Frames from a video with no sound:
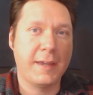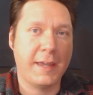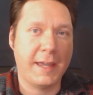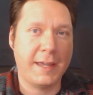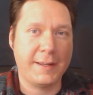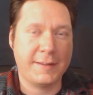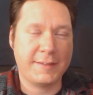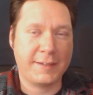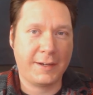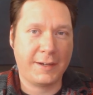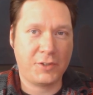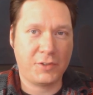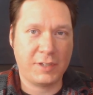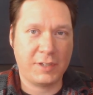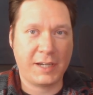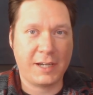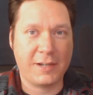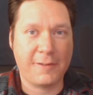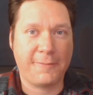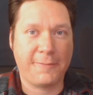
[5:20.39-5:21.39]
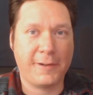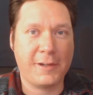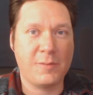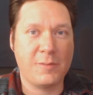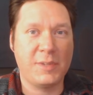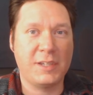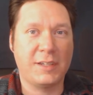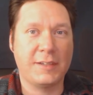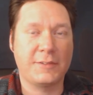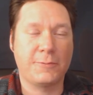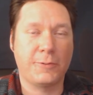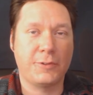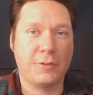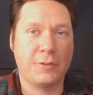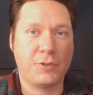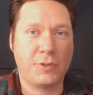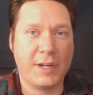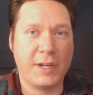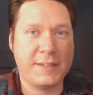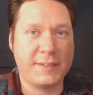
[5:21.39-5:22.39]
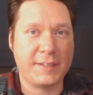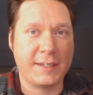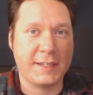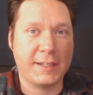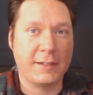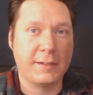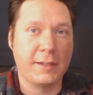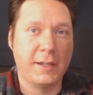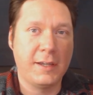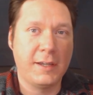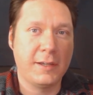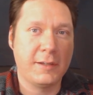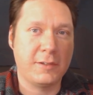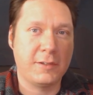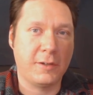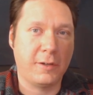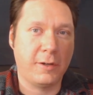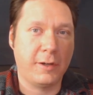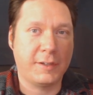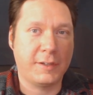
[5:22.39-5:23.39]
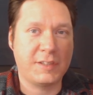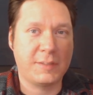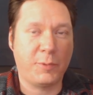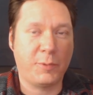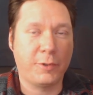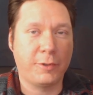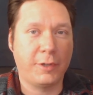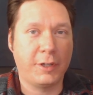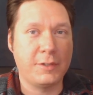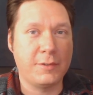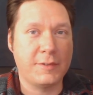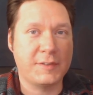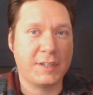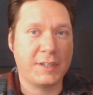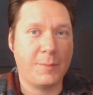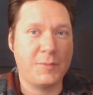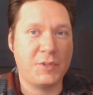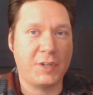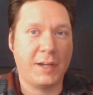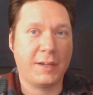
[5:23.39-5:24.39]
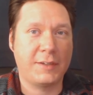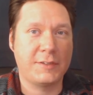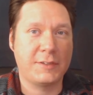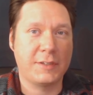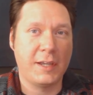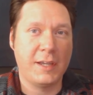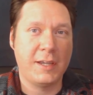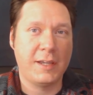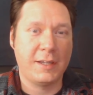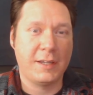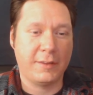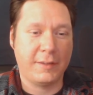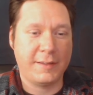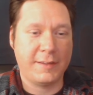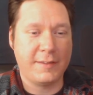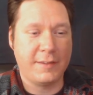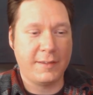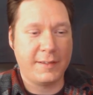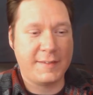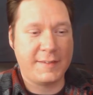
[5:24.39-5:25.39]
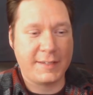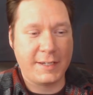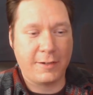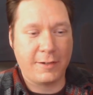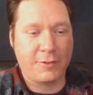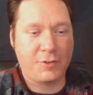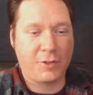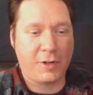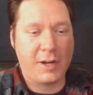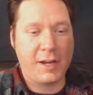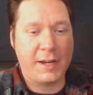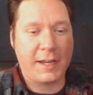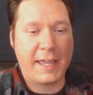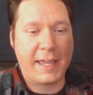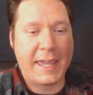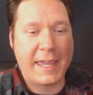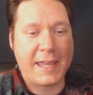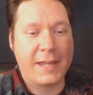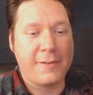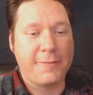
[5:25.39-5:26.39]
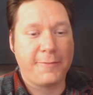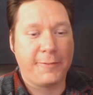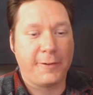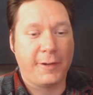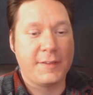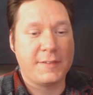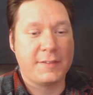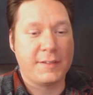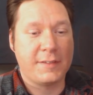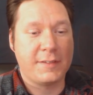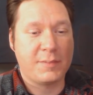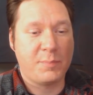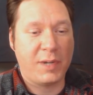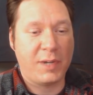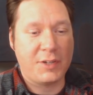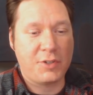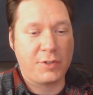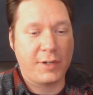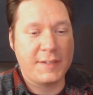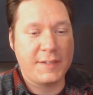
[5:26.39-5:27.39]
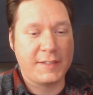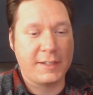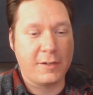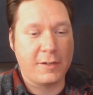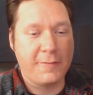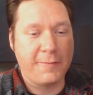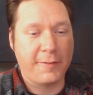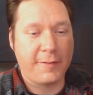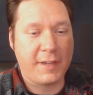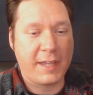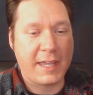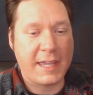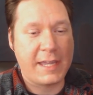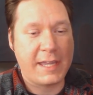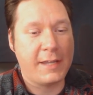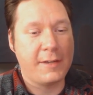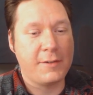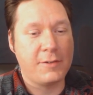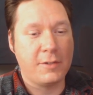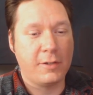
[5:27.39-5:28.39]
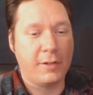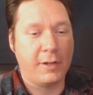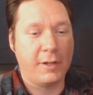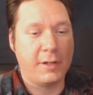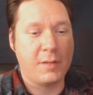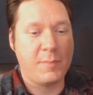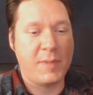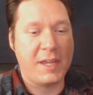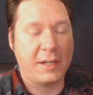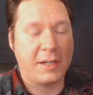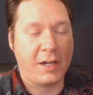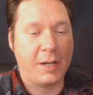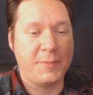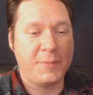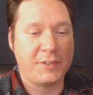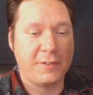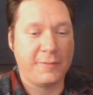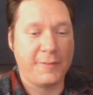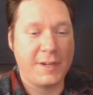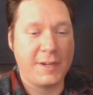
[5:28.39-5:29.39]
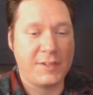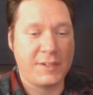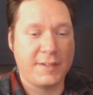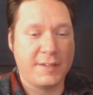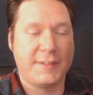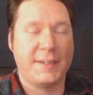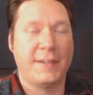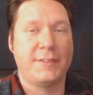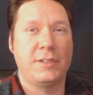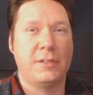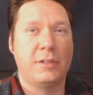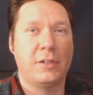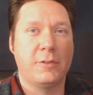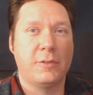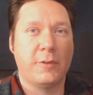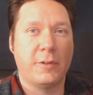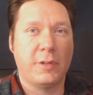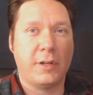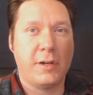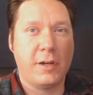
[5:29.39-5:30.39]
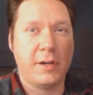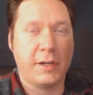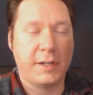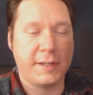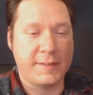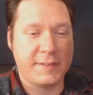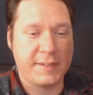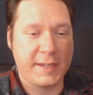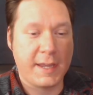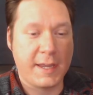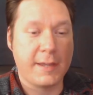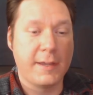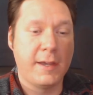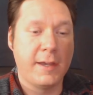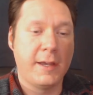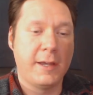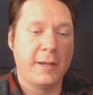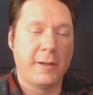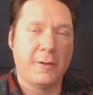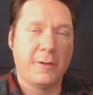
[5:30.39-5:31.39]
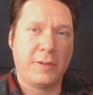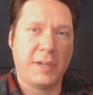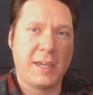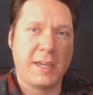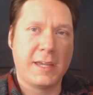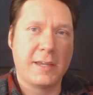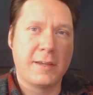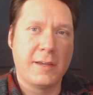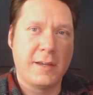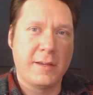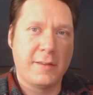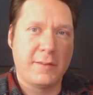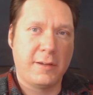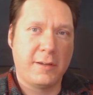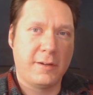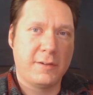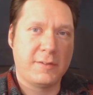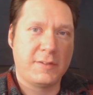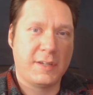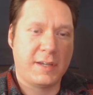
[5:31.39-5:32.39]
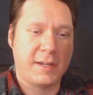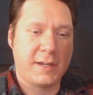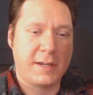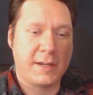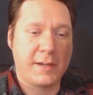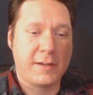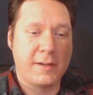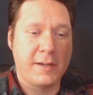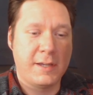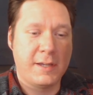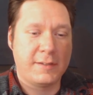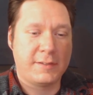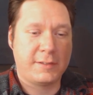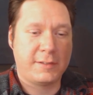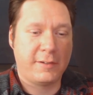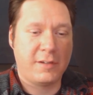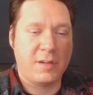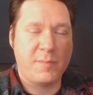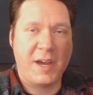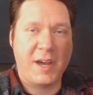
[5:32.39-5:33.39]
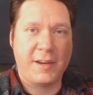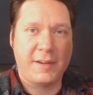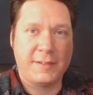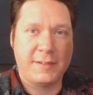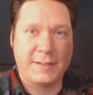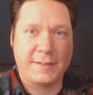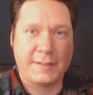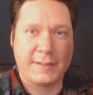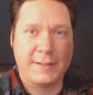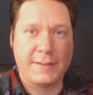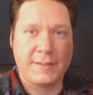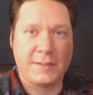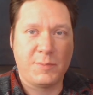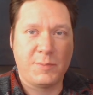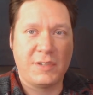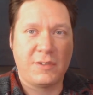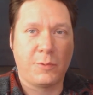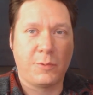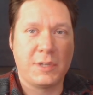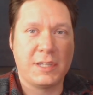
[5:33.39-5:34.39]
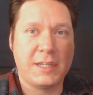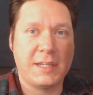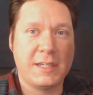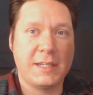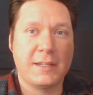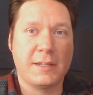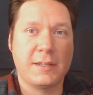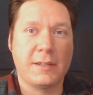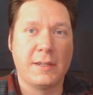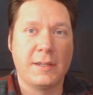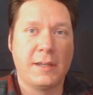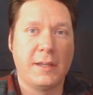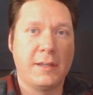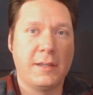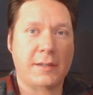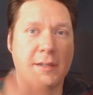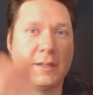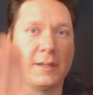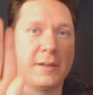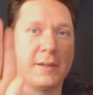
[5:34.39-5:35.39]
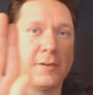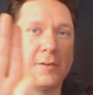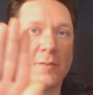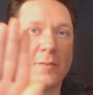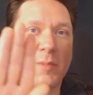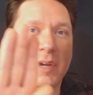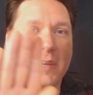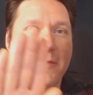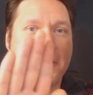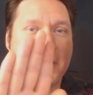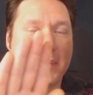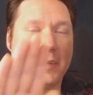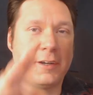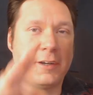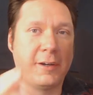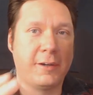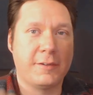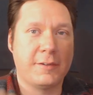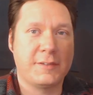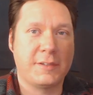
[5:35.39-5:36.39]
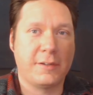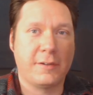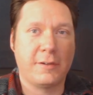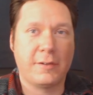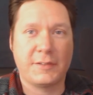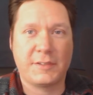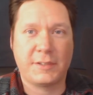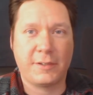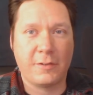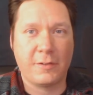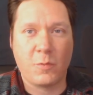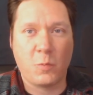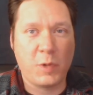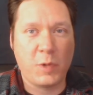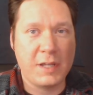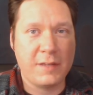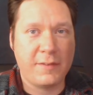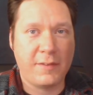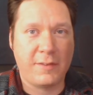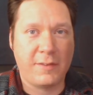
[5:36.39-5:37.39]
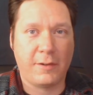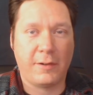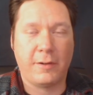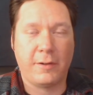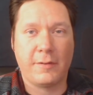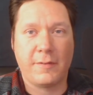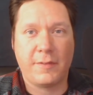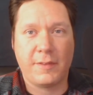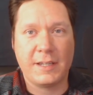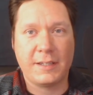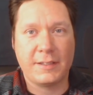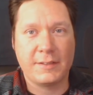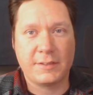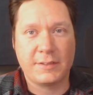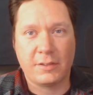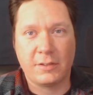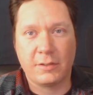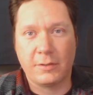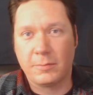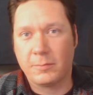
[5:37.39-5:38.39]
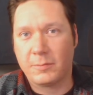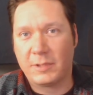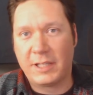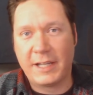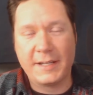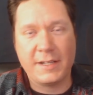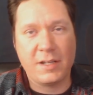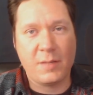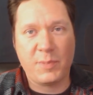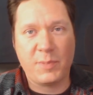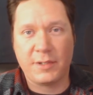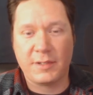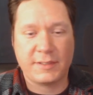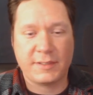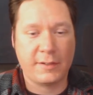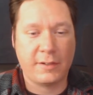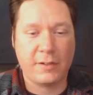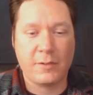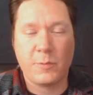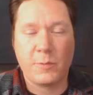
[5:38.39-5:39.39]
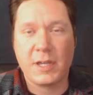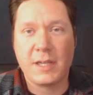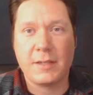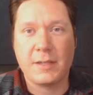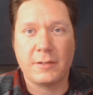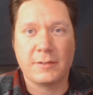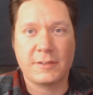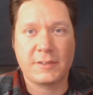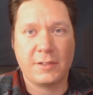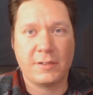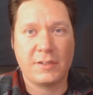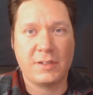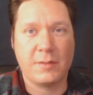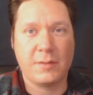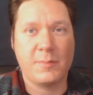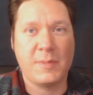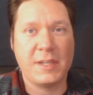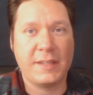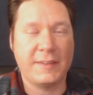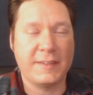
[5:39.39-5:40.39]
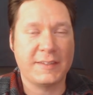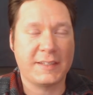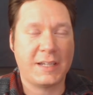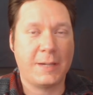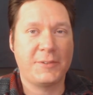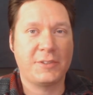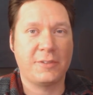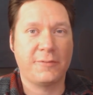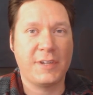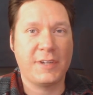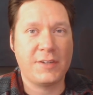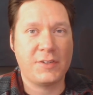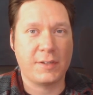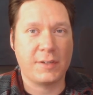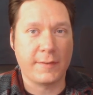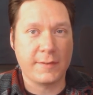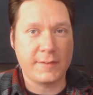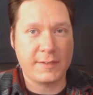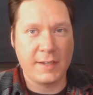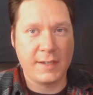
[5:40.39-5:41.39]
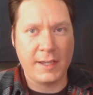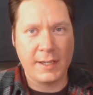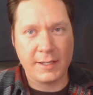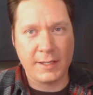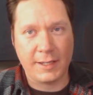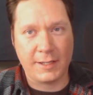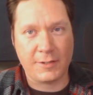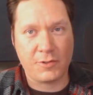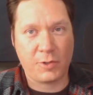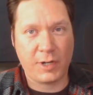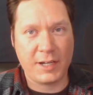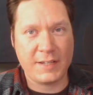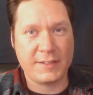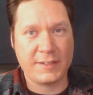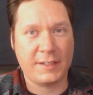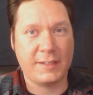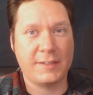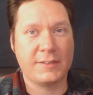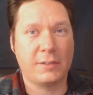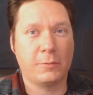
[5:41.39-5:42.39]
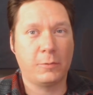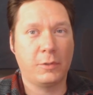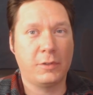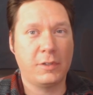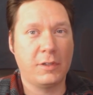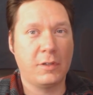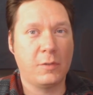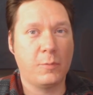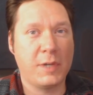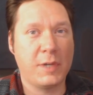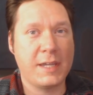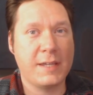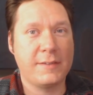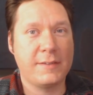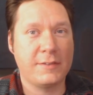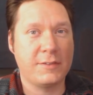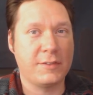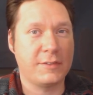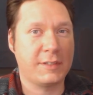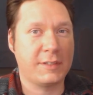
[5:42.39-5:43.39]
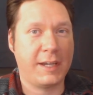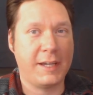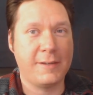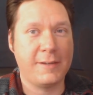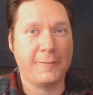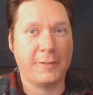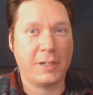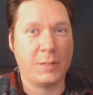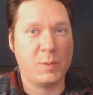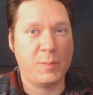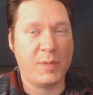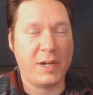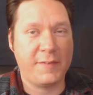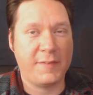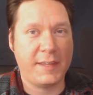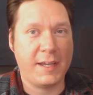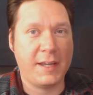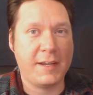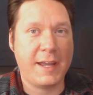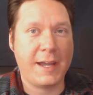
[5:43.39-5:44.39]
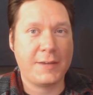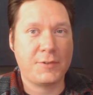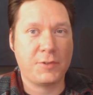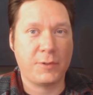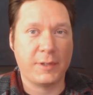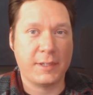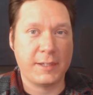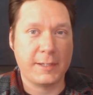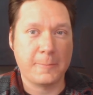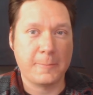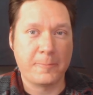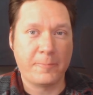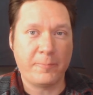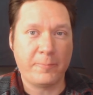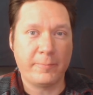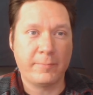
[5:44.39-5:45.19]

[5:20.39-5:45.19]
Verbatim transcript: And it's actually kind of fun because when you're tracing, you're exploring new subjects. Let, let's say you're drawing a hand, for instance. By tracing over the hand, you're going to make observations as you go along and say, okay, there's a certain amount of distance between, you know, my fingers, or certain width, or things are lined up in a certain way. You'll start to make these observations, and tracing is a really good way to just kind of come about that naturally.